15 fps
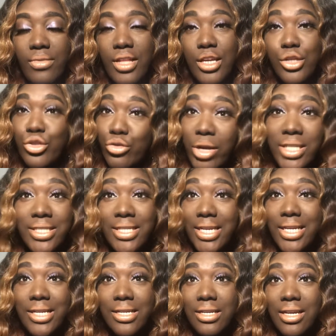
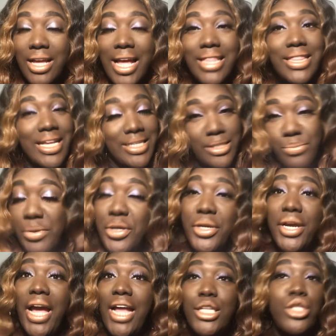Trusting that spirit
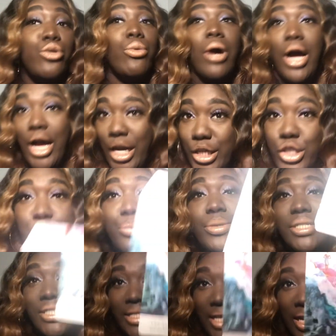got you
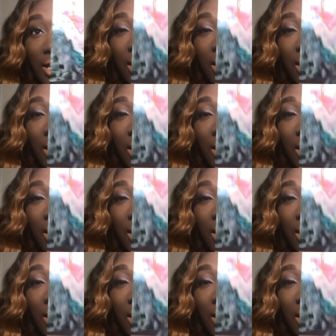100%